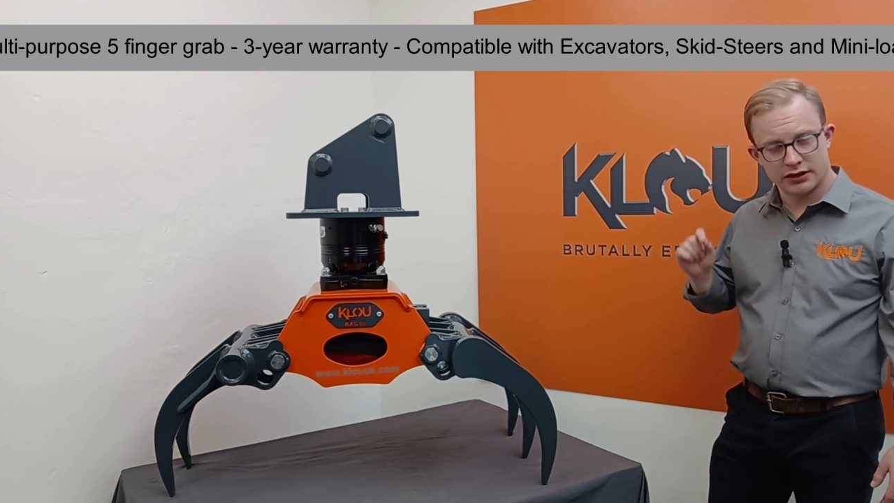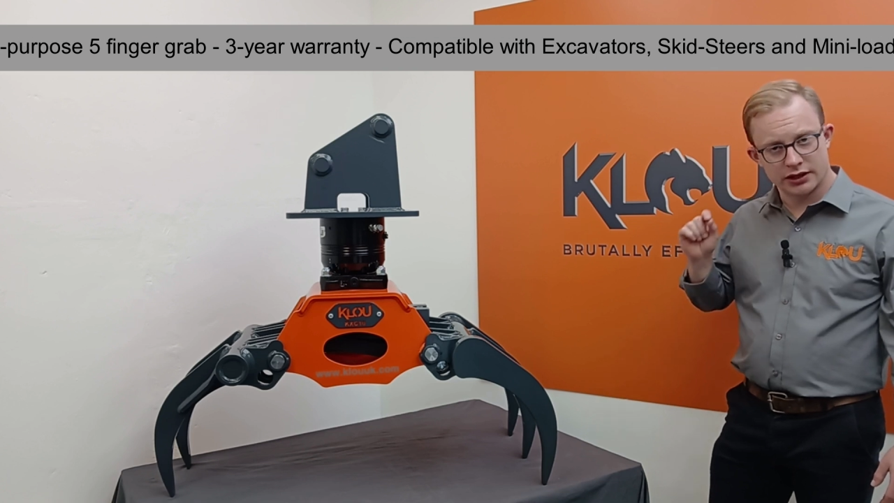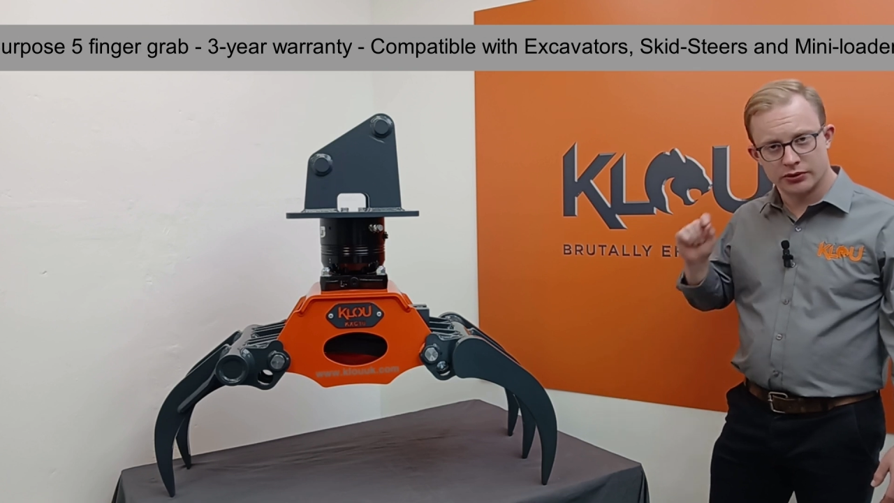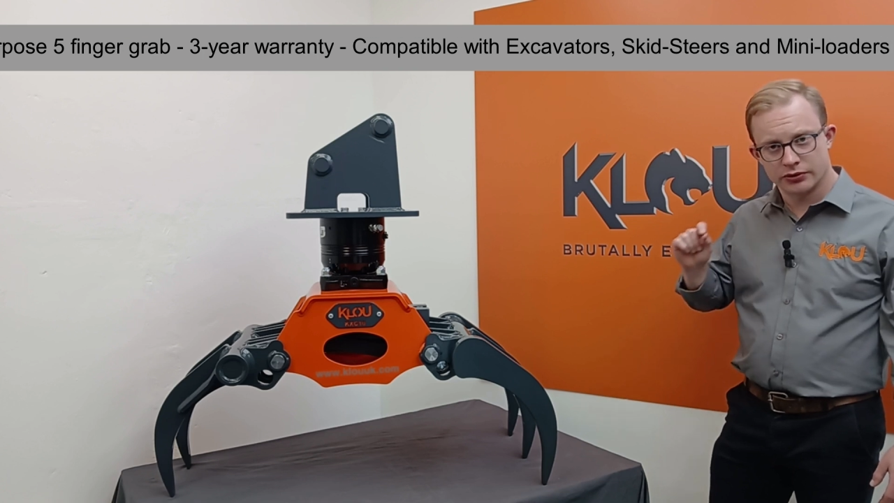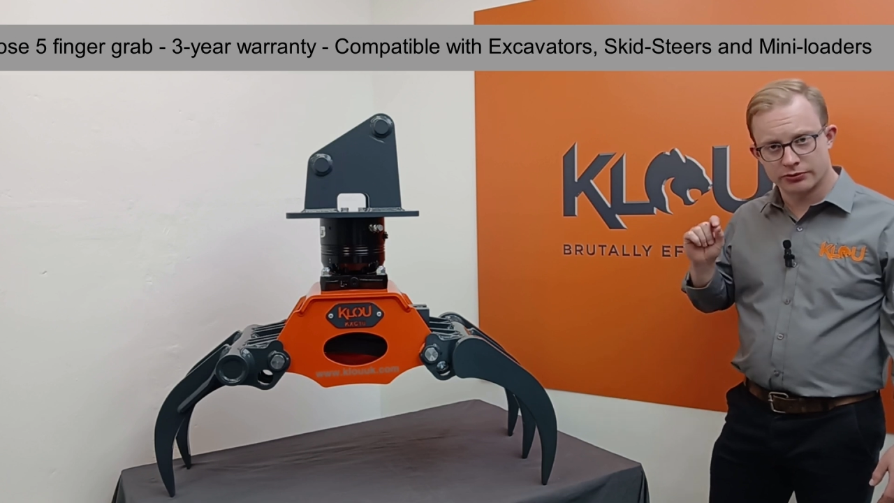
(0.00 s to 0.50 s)

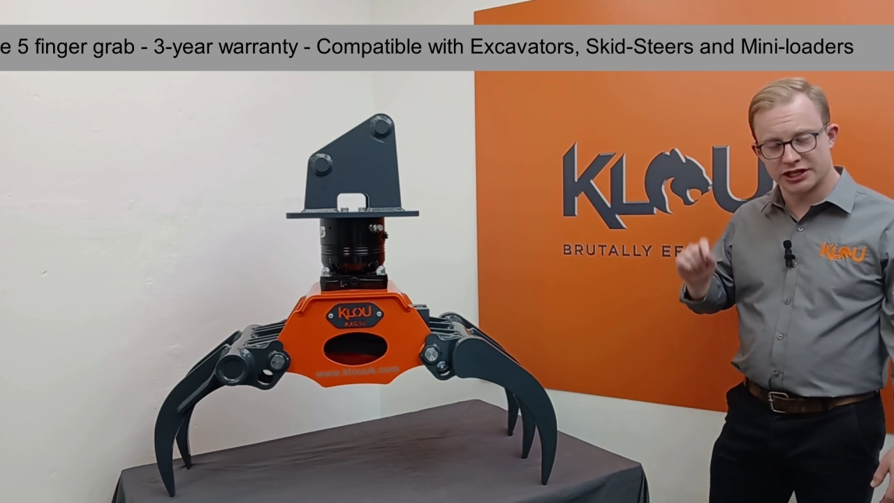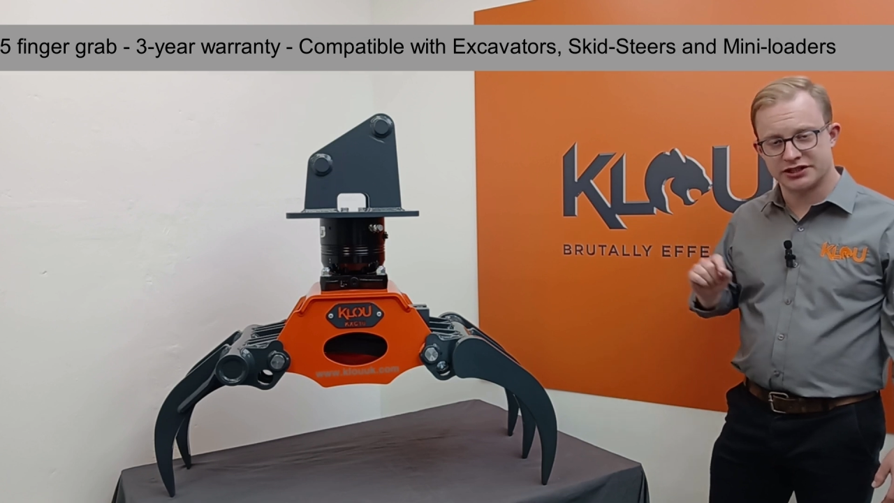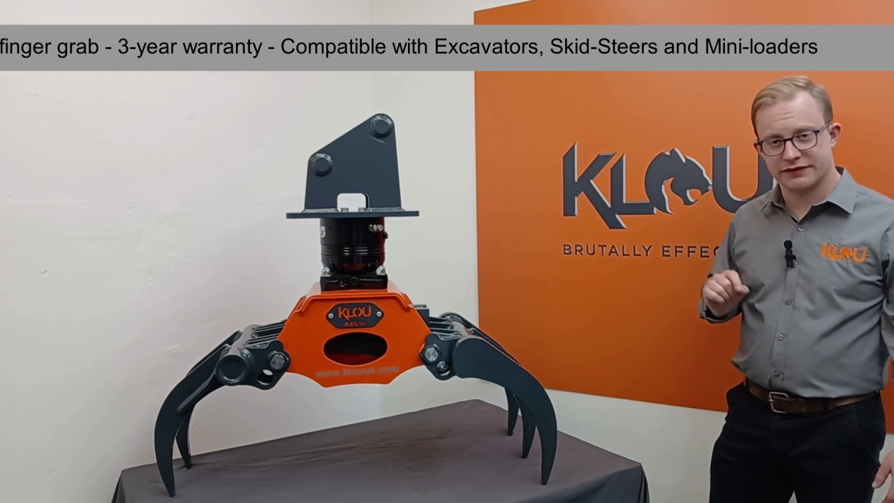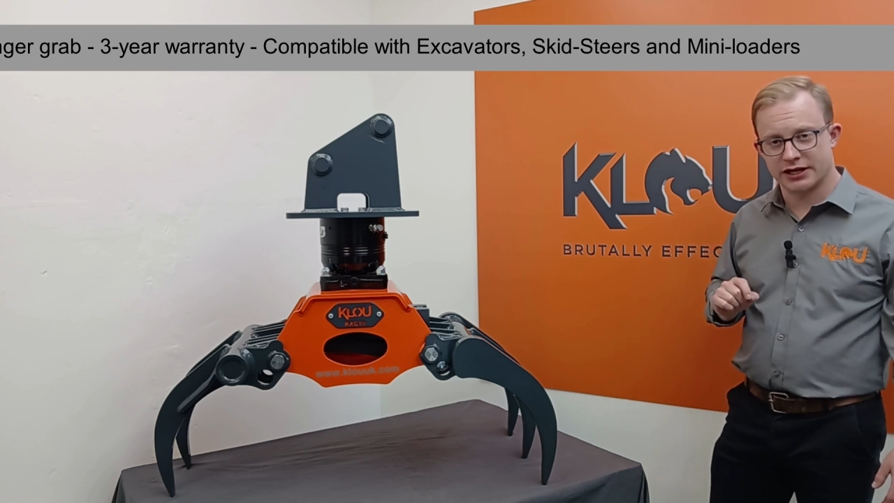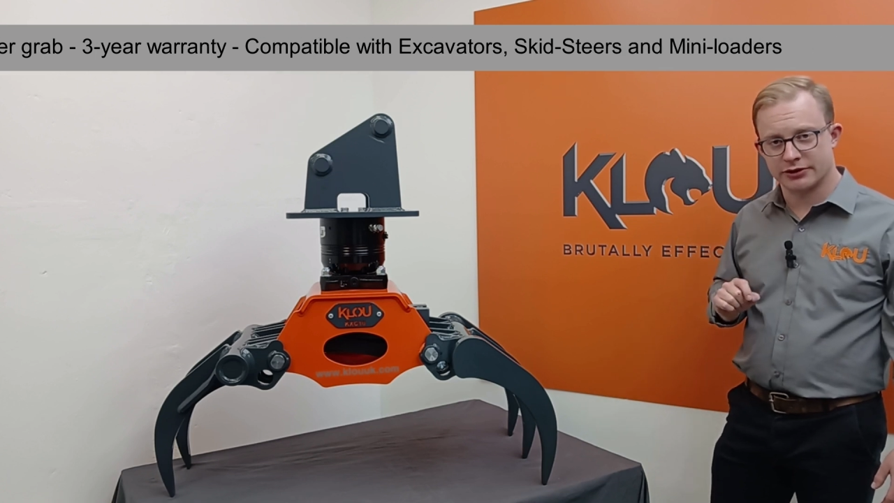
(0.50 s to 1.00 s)
like all the rest
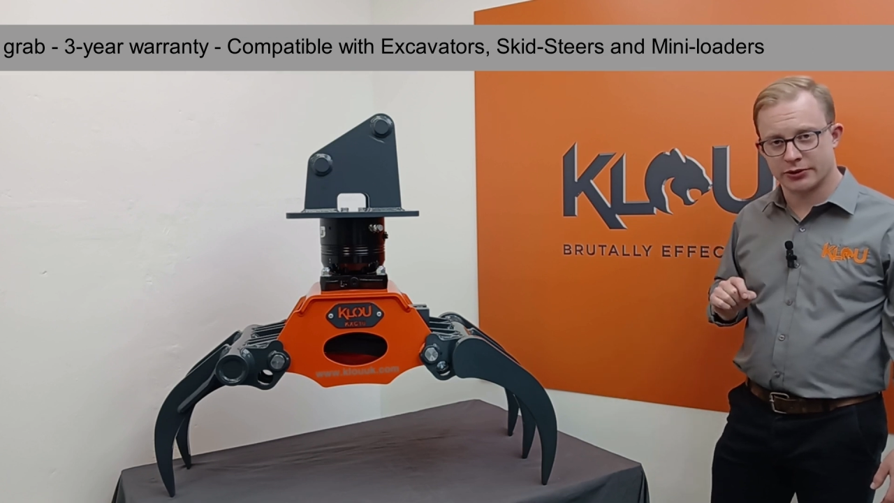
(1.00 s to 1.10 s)
of our